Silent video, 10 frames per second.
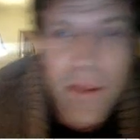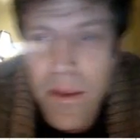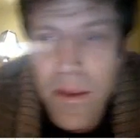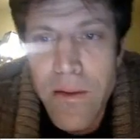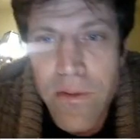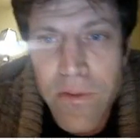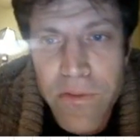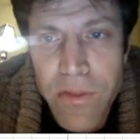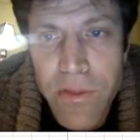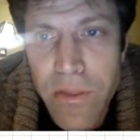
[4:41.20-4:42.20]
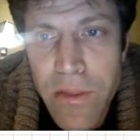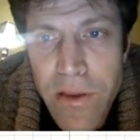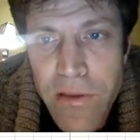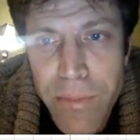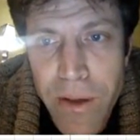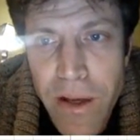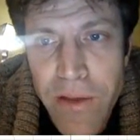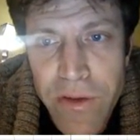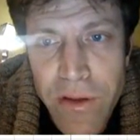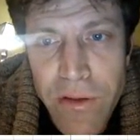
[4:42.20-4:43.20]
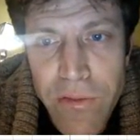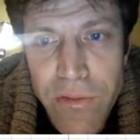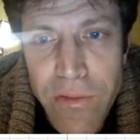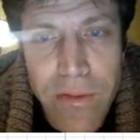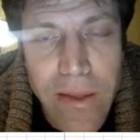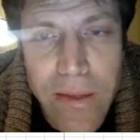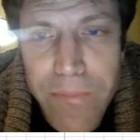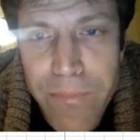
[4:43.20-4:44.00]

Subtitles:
is this positive? Like,